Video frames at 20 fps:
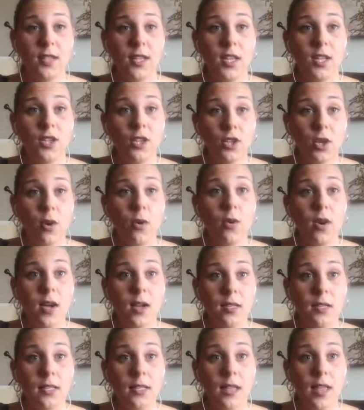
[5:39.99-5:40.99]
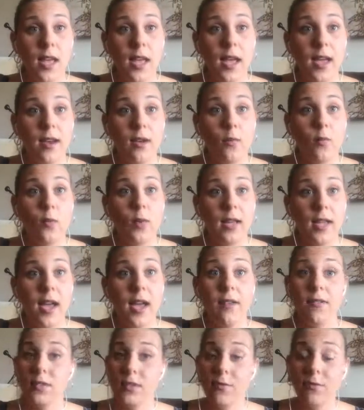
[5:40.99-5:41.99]
They show us that we
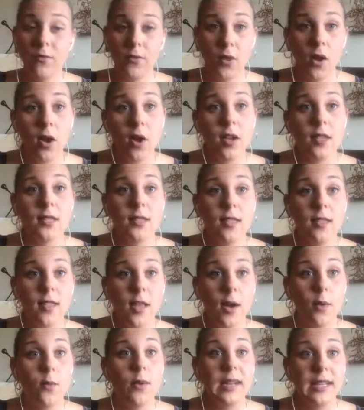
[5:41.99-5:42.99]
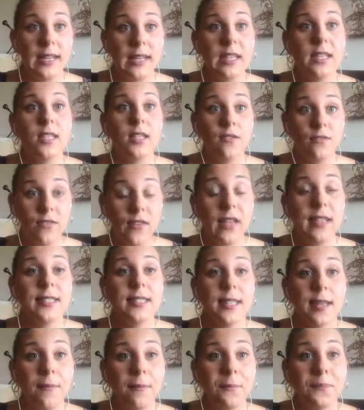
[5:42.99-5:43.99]
have some flaws and that we need to fix
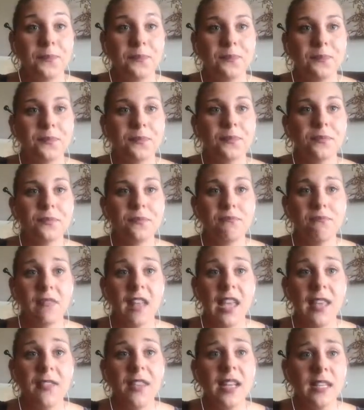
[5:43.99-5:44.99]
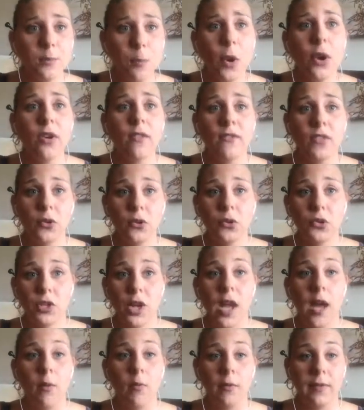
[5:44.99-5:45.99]
them. And that's part of their
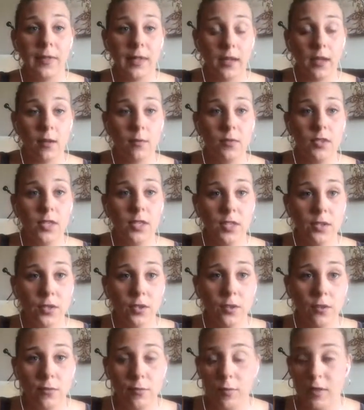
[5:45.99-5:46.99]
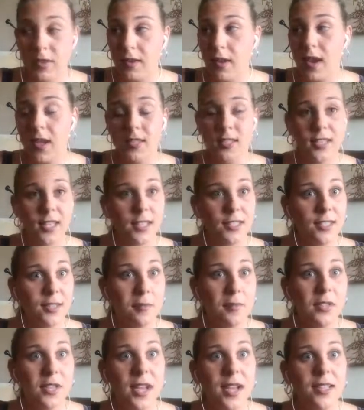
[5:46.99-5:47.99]
job when they come to this earth, when God sends
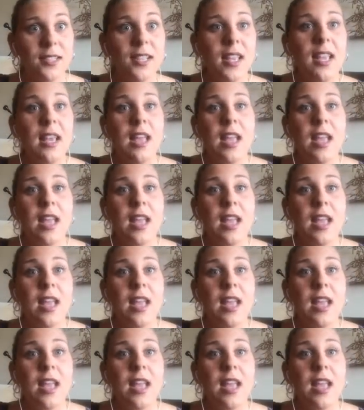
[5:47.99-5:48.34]
them to us.